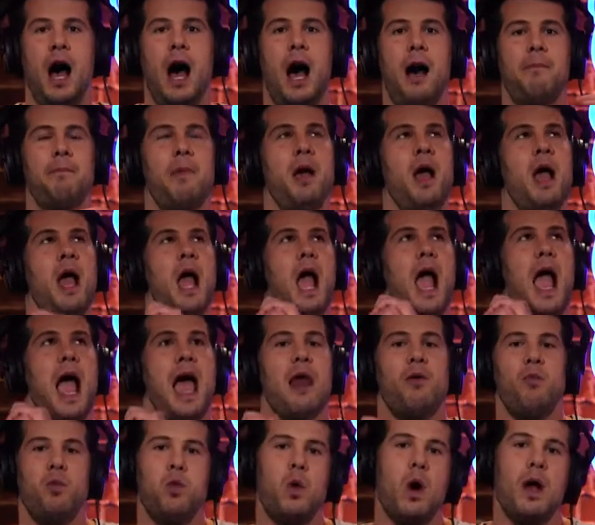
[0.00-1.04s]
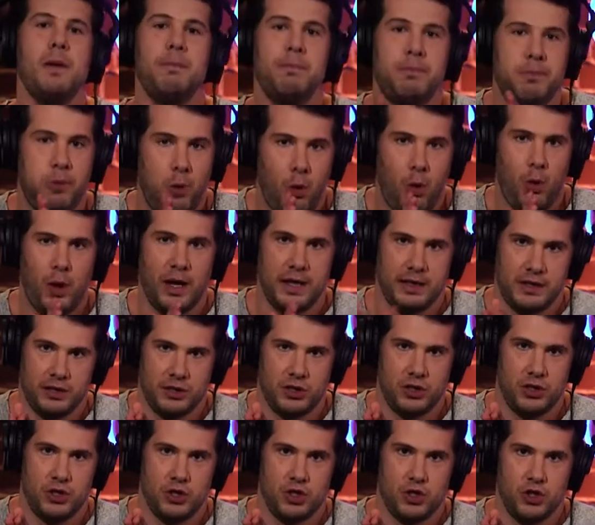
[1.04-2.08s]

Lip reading: At what point